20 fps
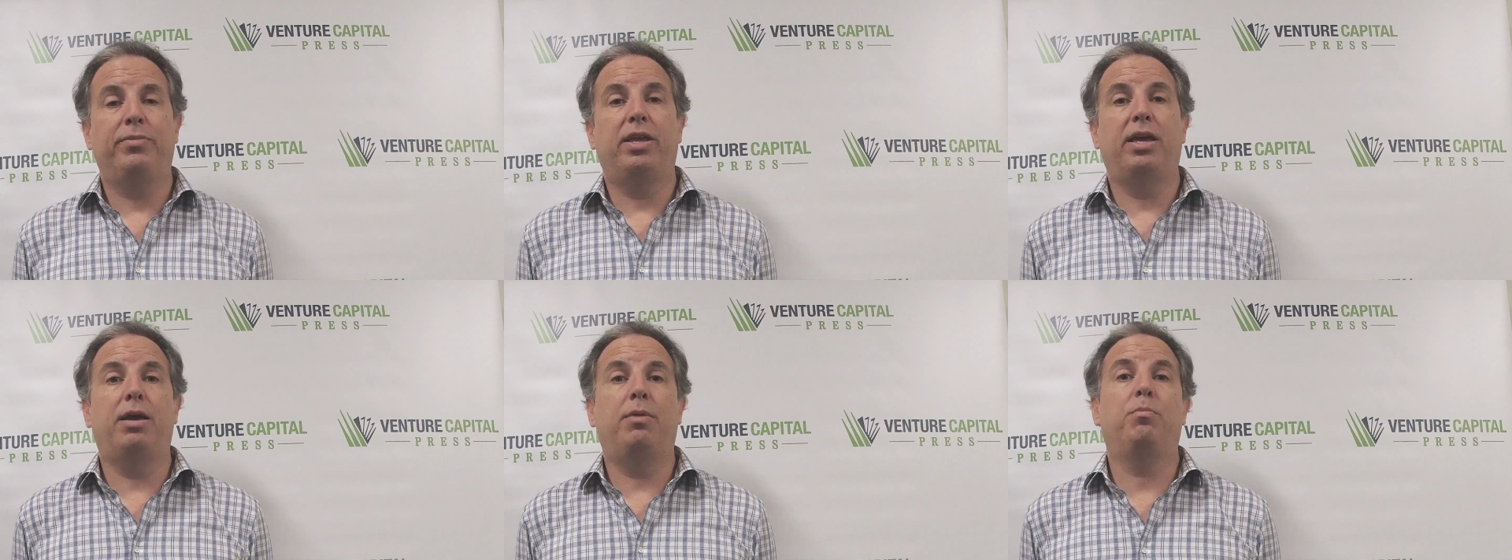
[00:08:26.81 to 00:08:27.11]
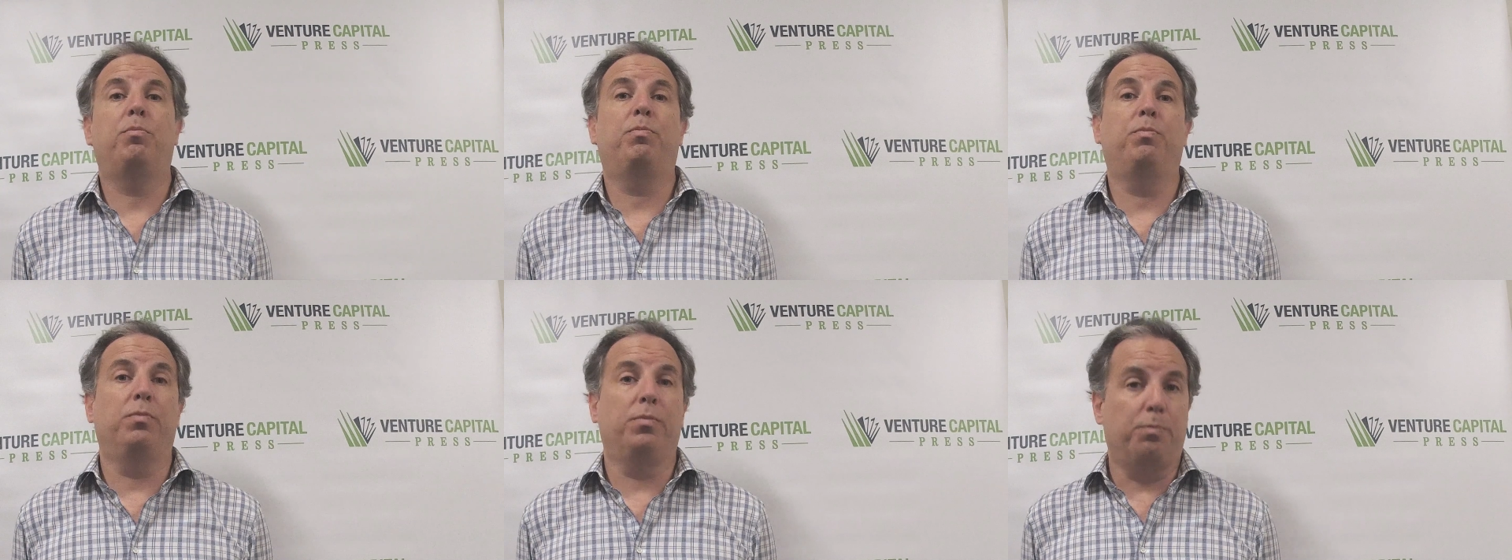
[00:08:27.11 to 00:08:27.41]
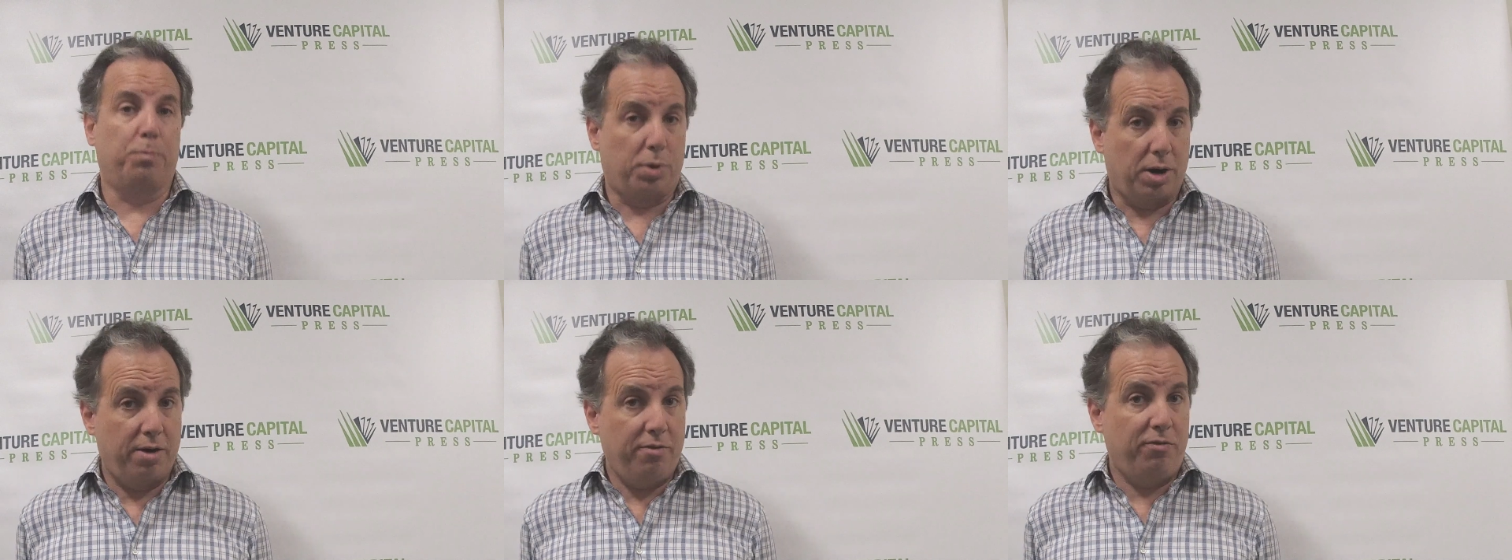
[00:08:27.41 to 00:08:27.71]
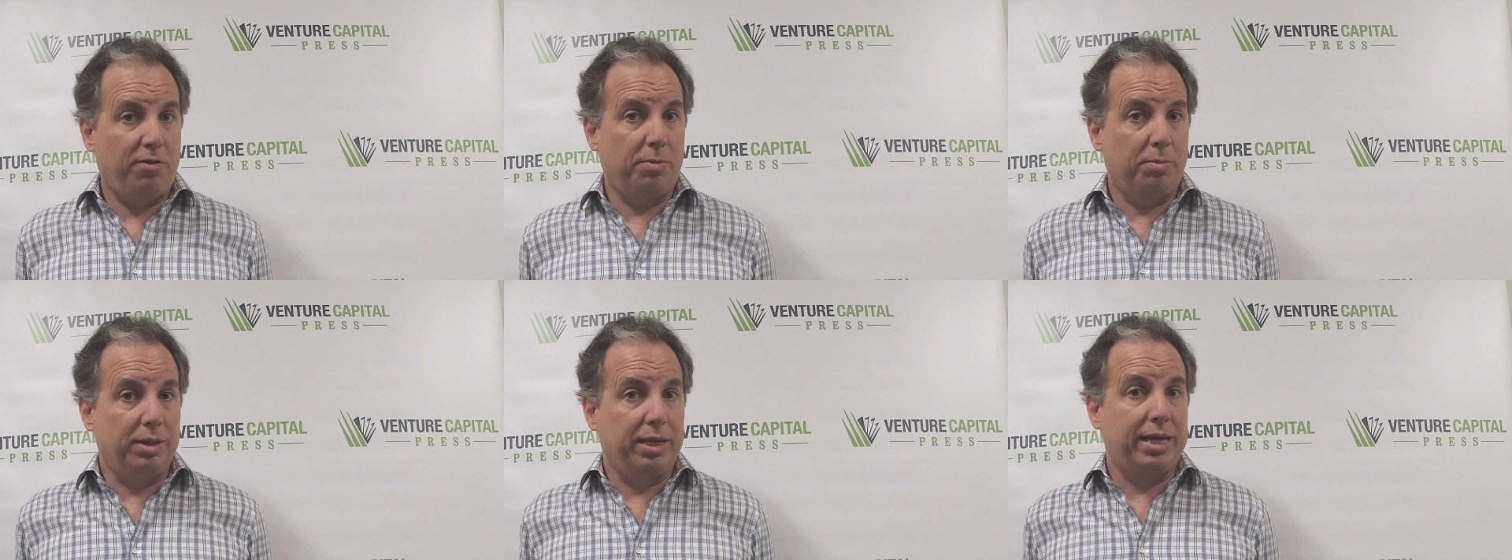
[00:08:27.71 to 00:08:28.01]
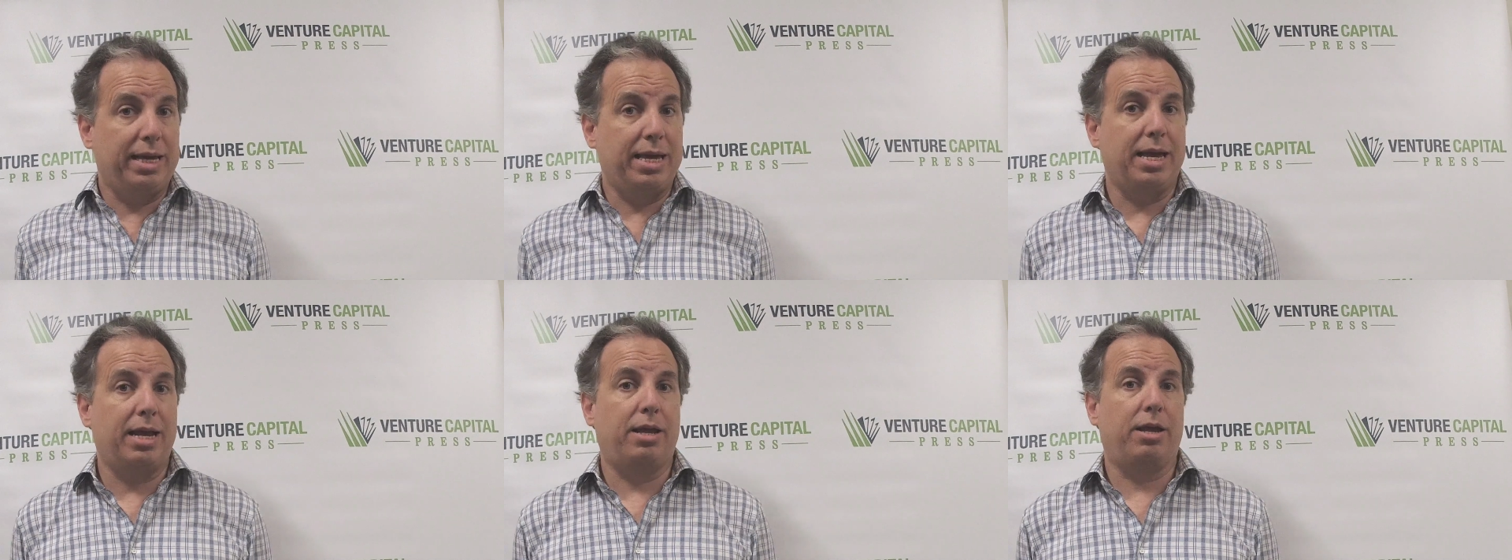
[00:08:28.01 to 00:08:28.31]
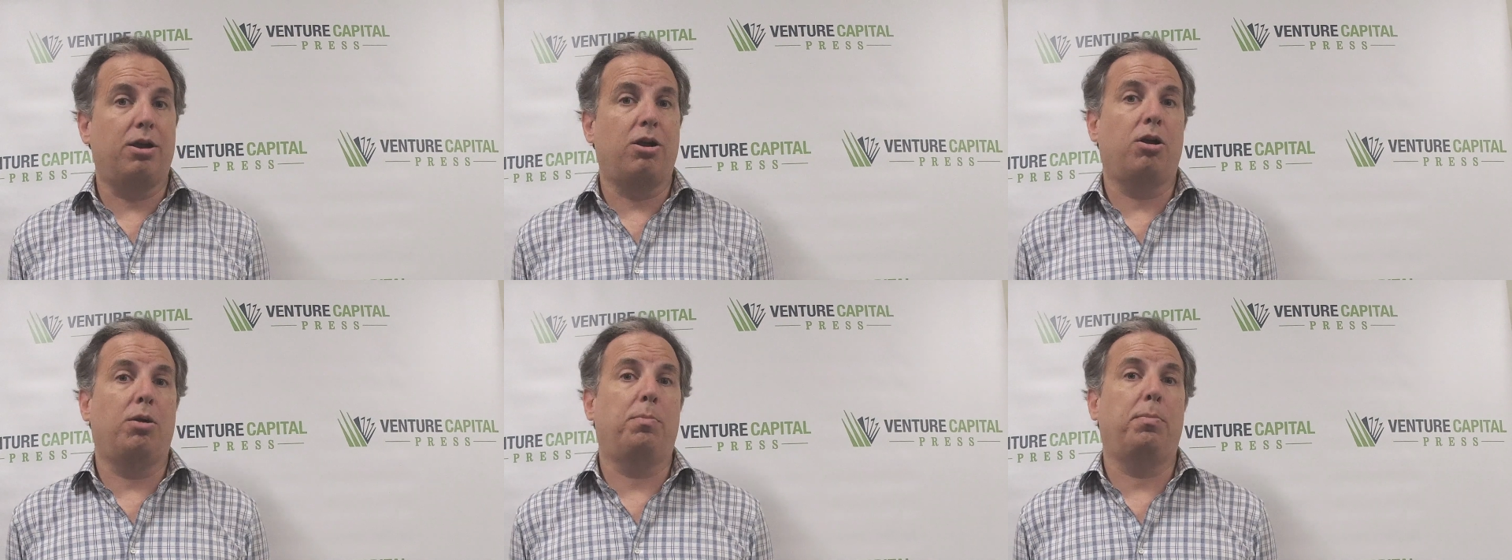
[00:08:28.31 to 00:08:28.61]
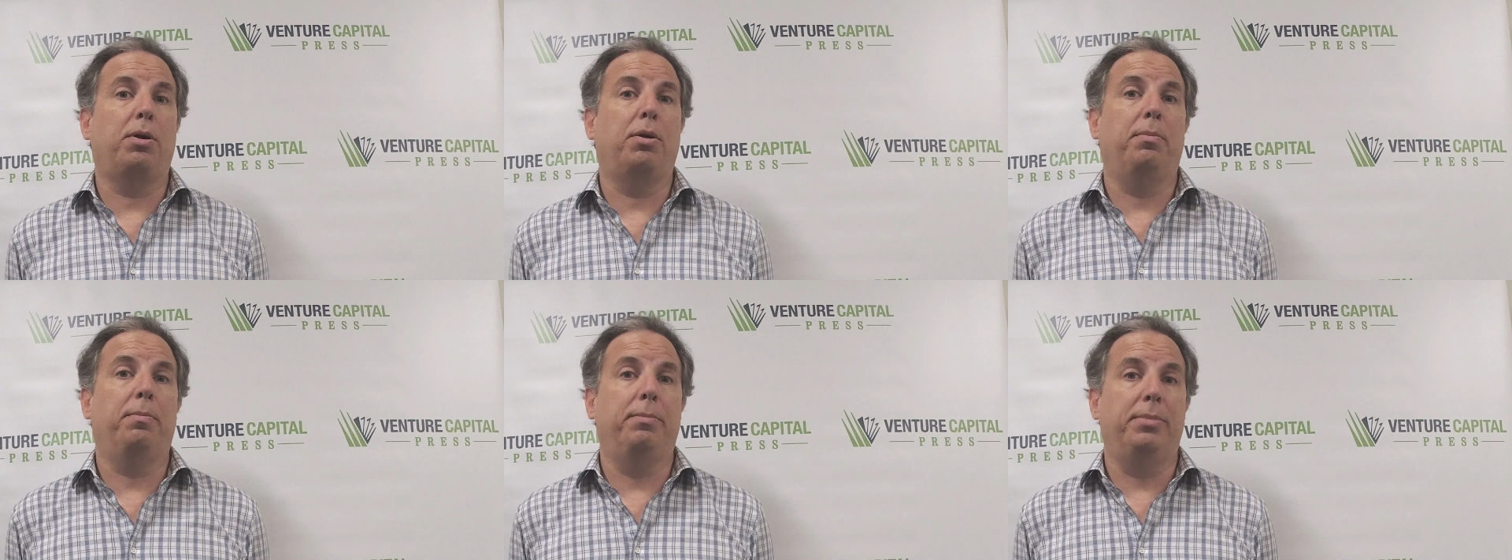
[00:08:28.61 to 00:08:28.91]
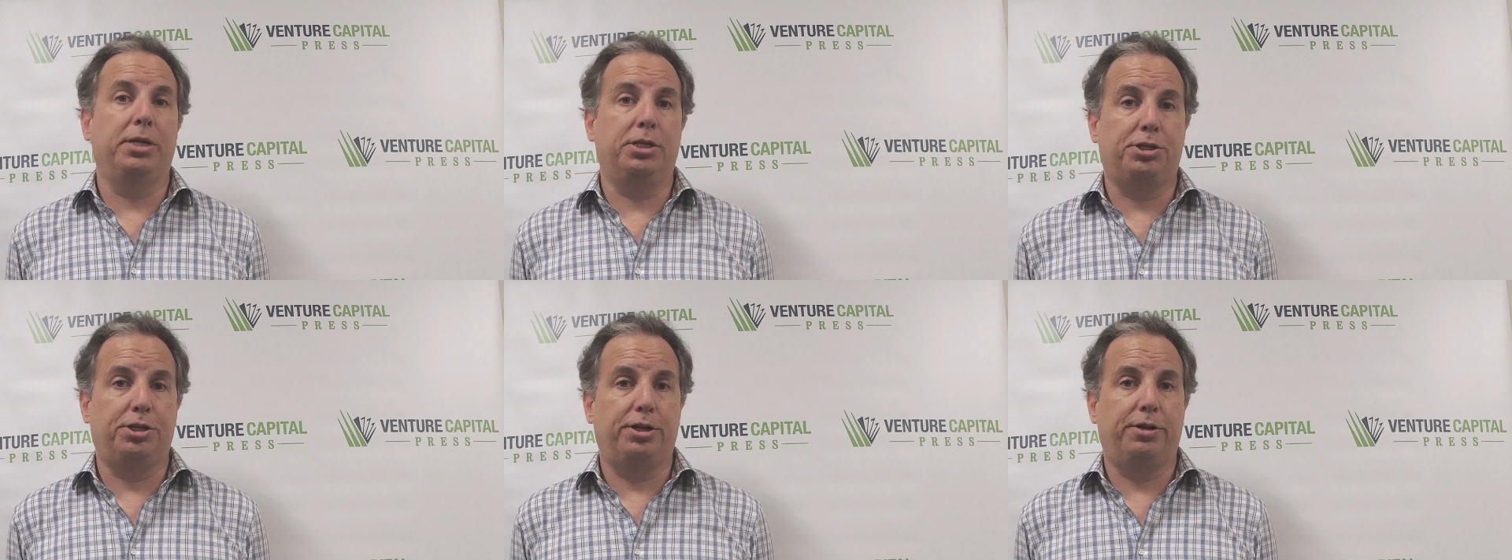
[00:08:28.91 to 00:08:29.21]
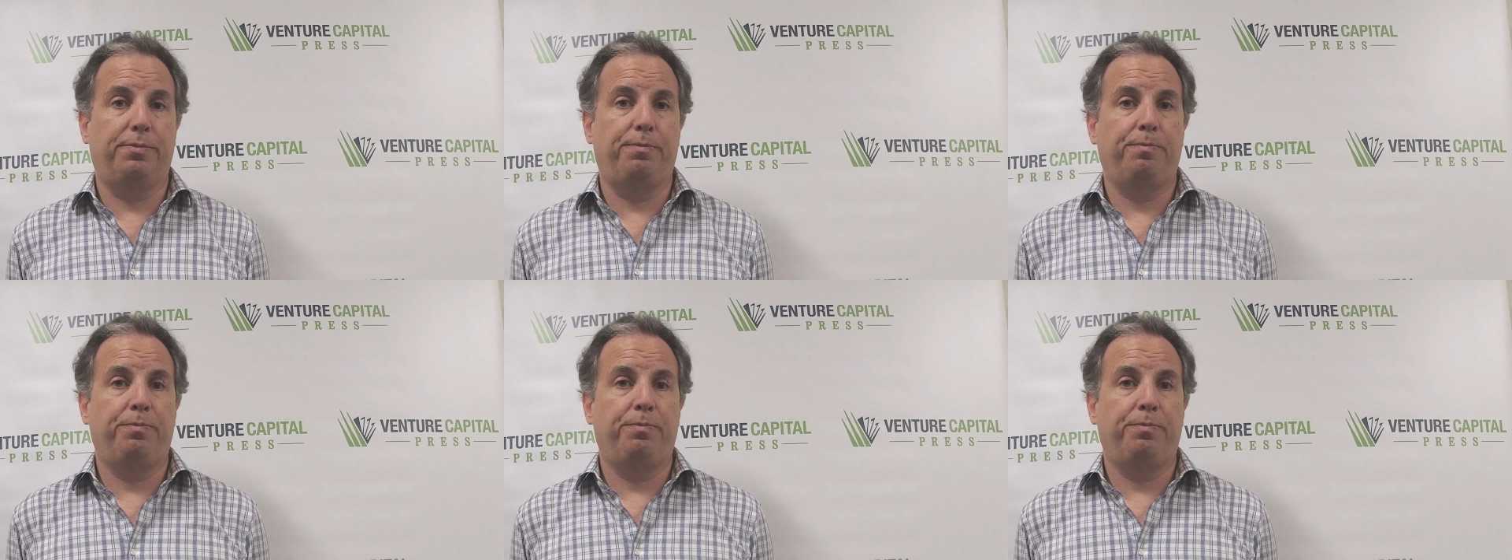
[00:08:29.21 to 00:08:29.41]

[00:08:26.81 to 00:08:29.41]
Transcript: and preferably getting our permission.